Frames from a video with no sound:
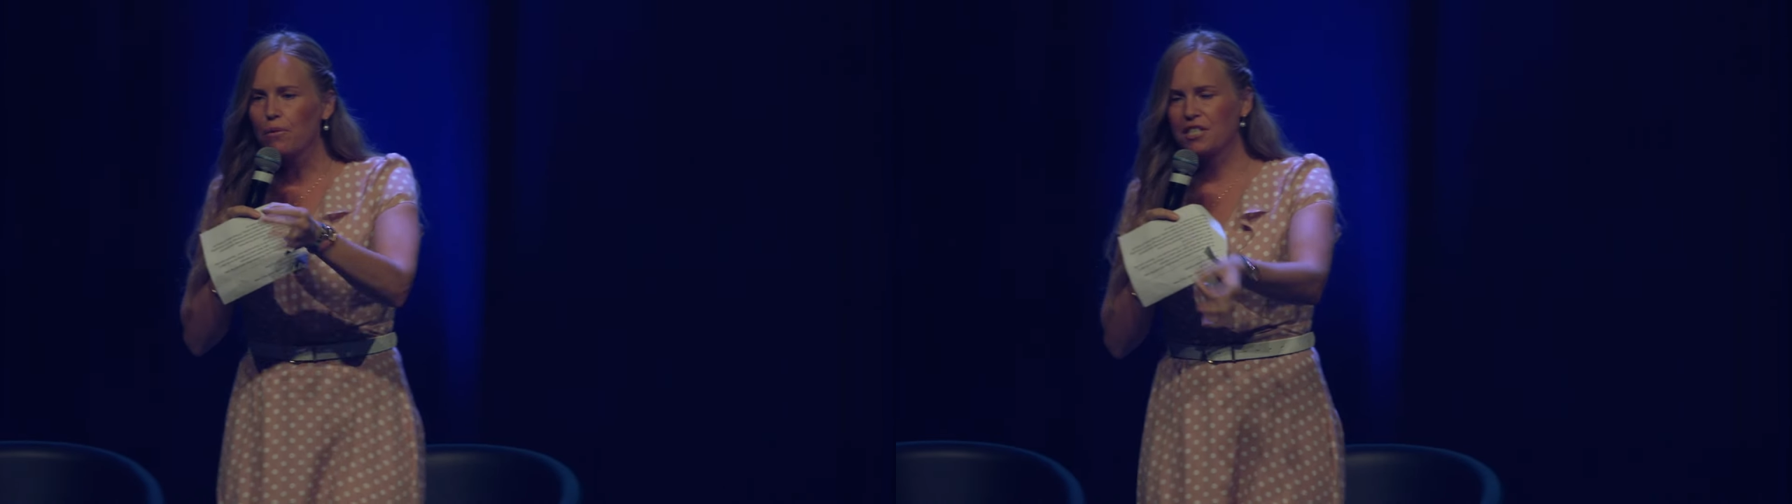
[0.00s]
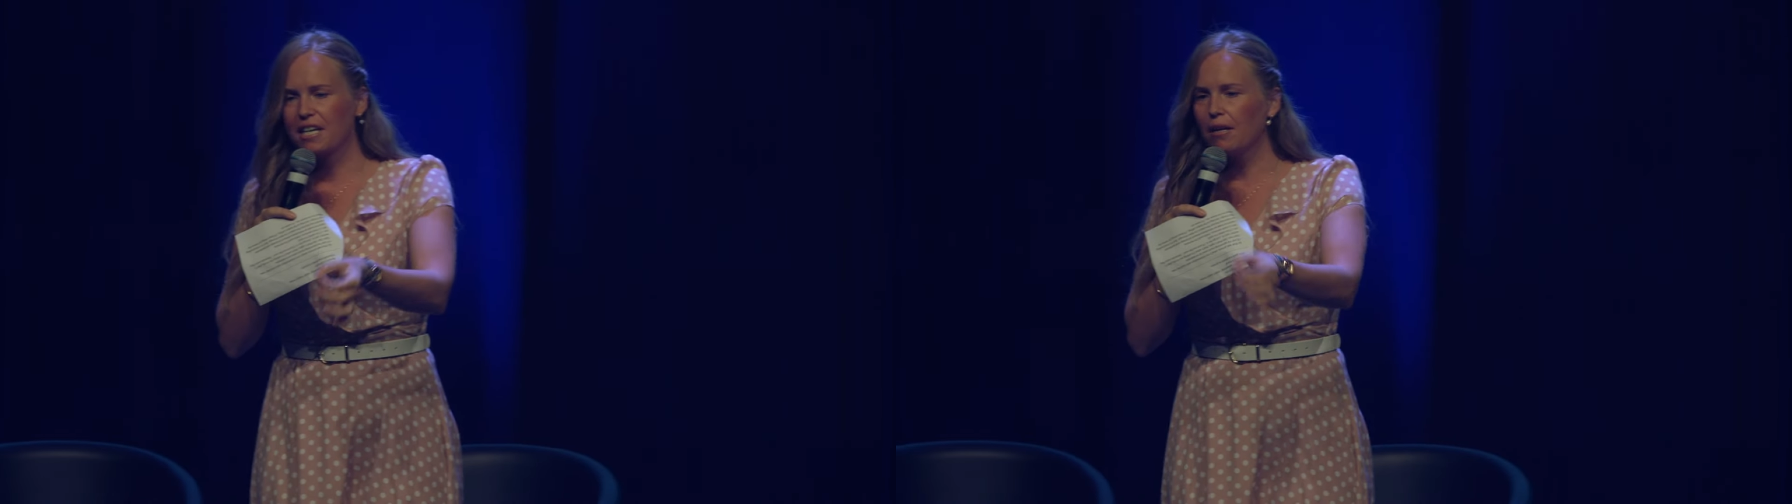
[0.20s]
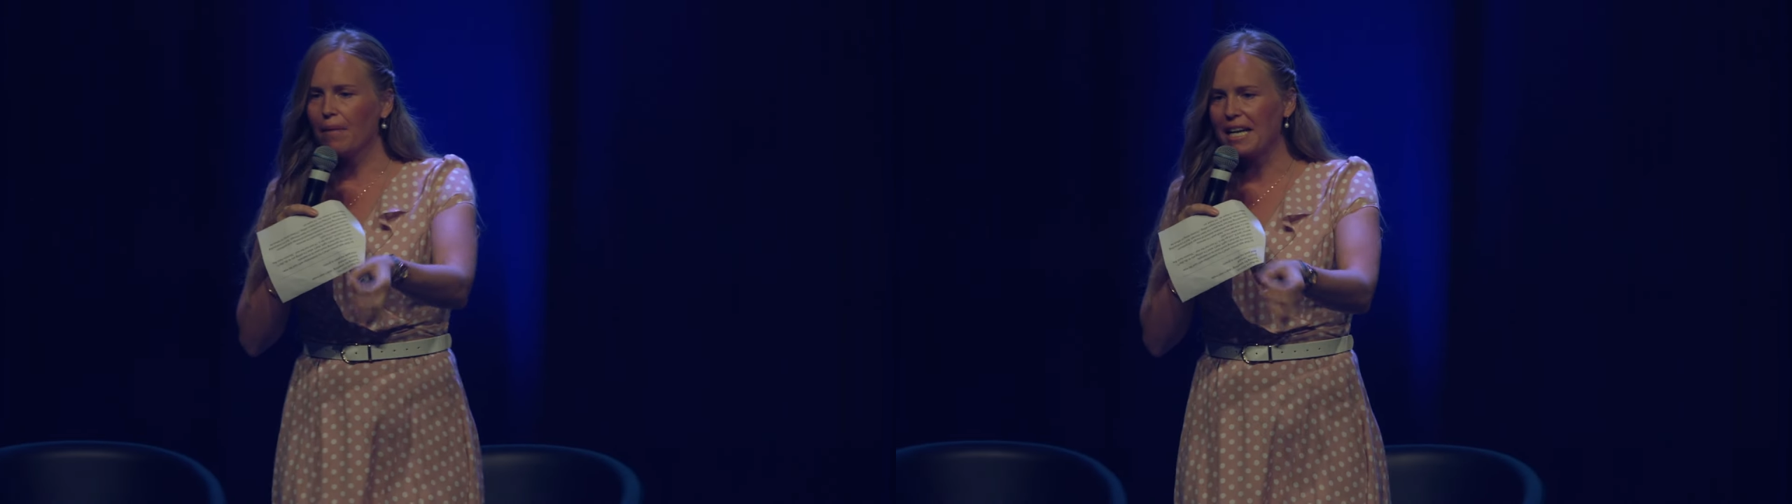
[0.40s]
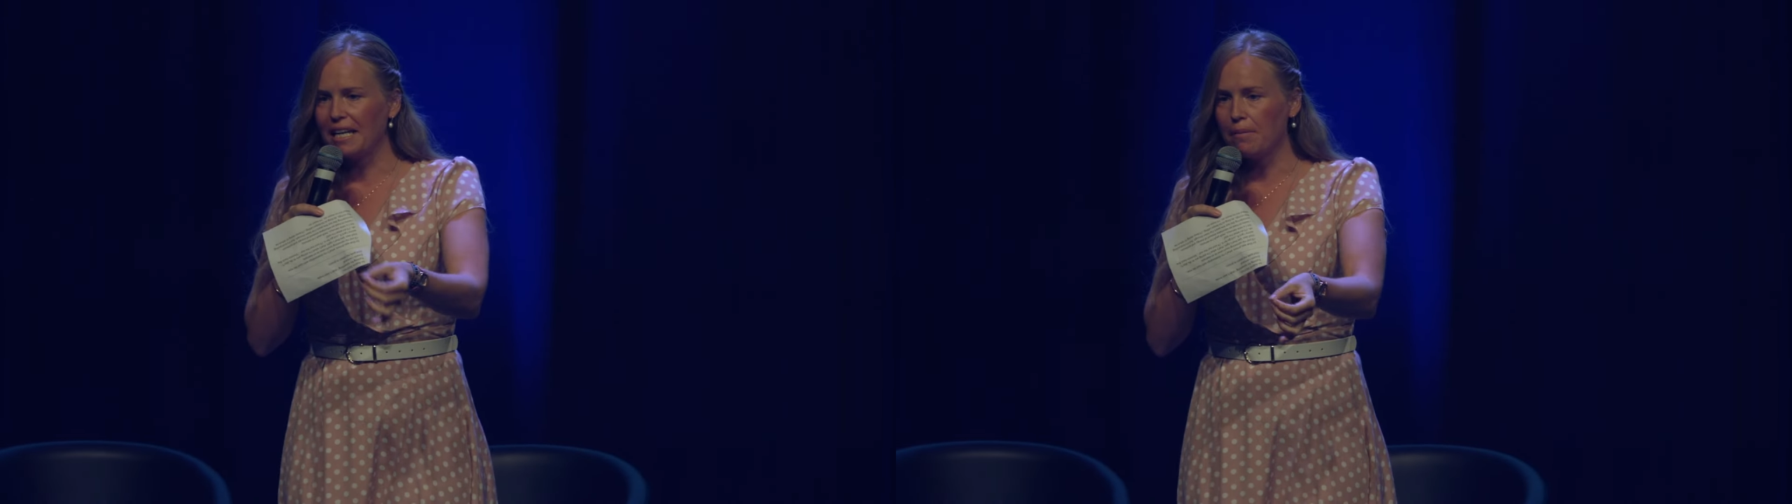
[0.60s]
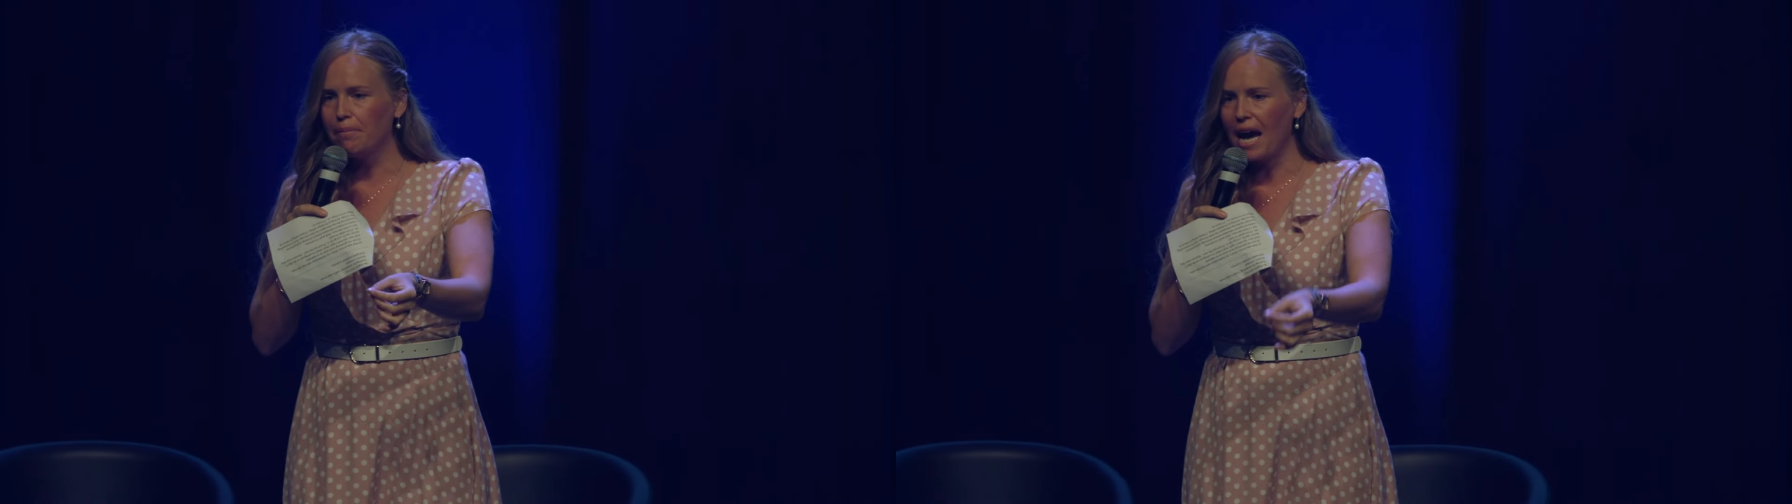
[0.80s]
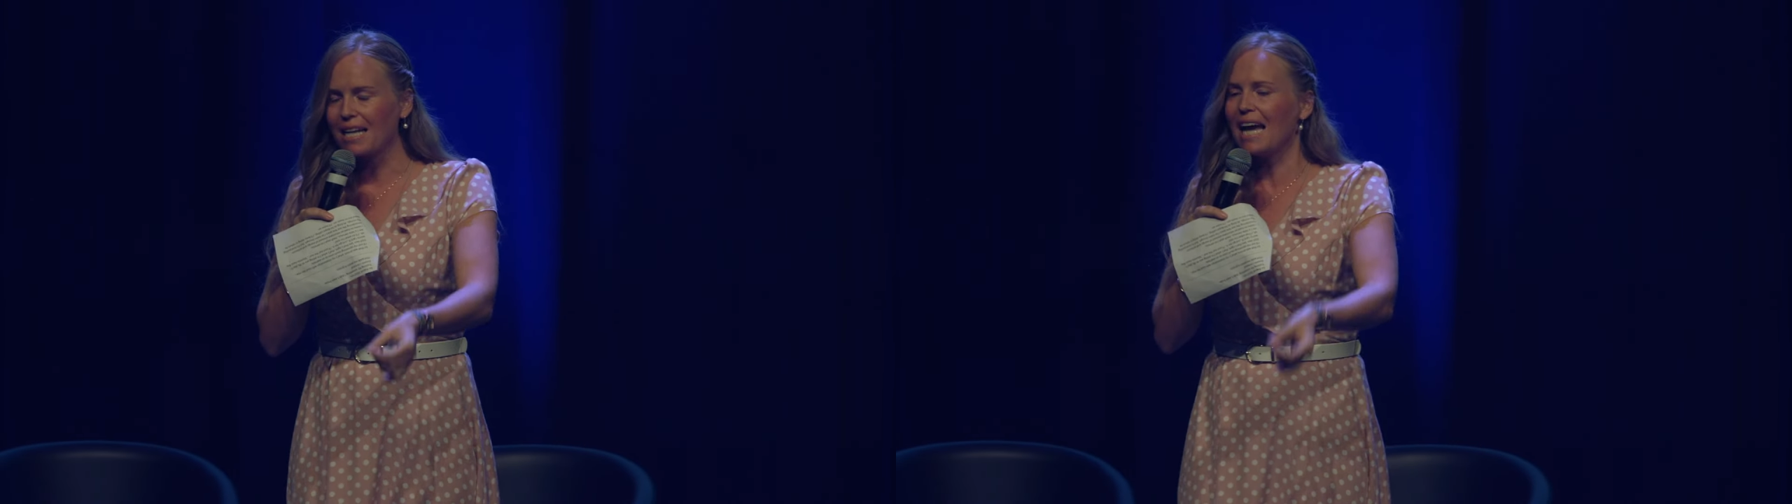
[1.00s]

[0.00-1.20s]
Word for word: was going to make an impact,